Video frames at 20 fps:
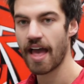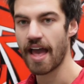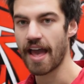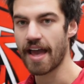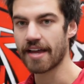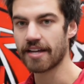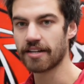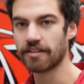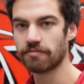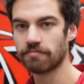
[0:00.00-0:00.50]

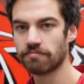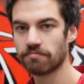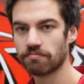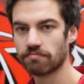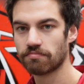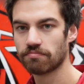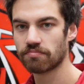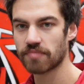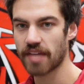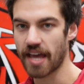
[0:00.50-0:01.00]
And
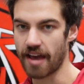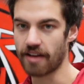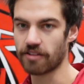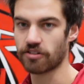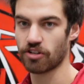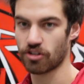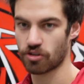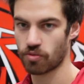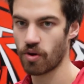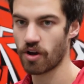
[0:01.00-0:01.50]
yeah,
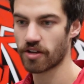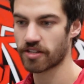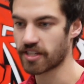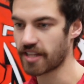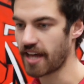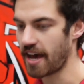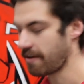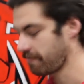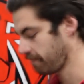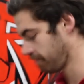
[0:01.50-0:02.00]
just work
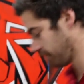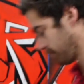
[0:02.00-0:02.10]
to that.